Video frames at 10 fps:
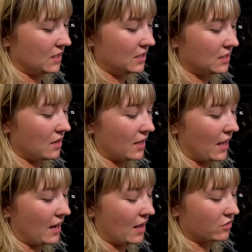This is
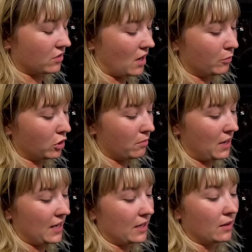like an extra, I'm not
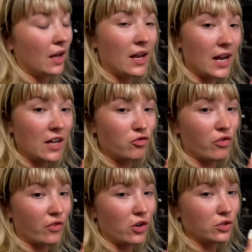complaining, an
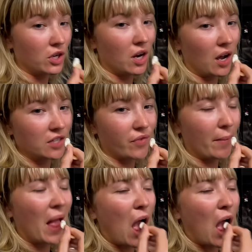extra frozen ice cream.